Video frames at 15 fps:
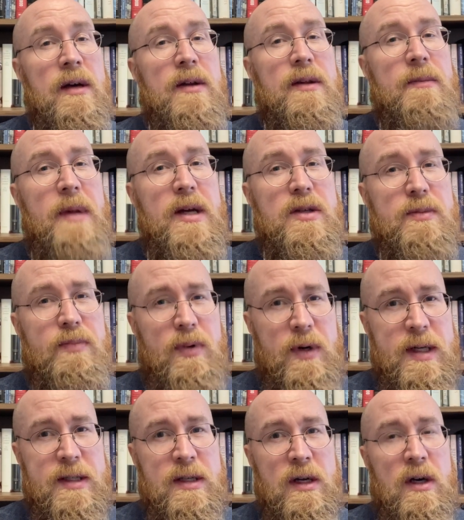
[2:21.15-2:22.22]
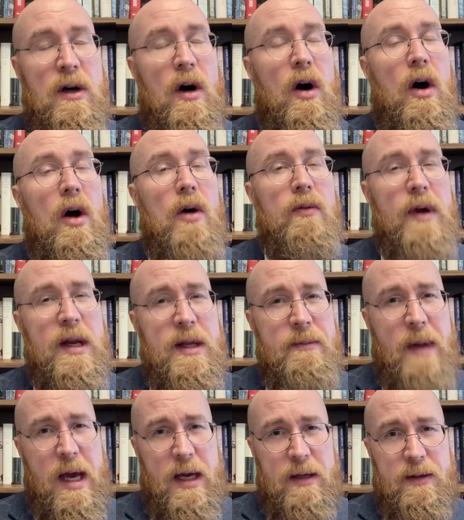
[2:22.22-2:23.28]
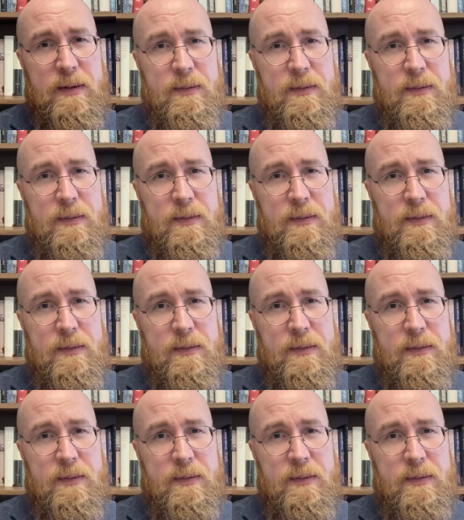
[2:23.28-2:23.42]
the major points already made.